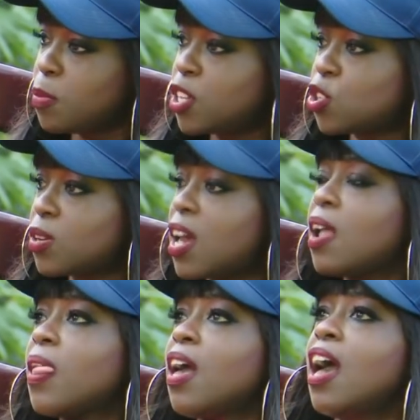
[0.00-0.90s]
Minnesota.
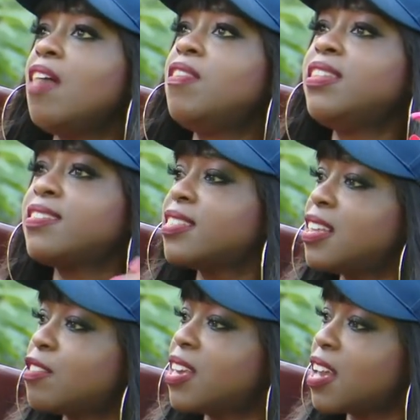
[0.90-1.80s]
And then
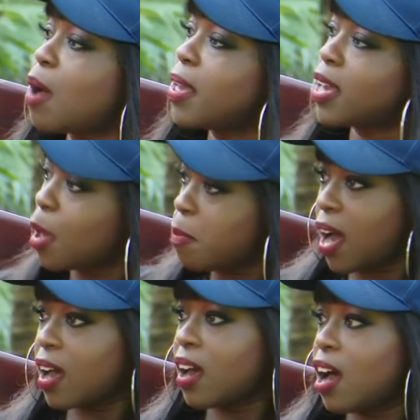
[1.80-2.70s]
he came
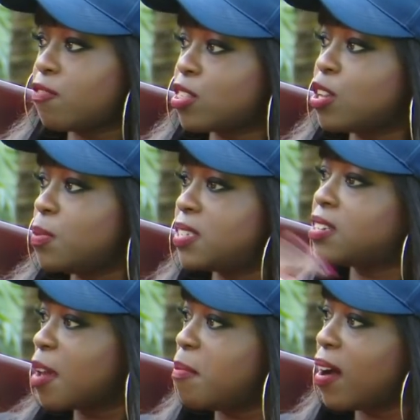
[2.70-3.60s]
back. After 3 weeks,
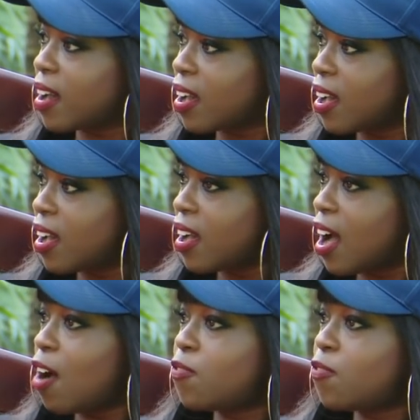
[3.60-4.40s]
he came back. After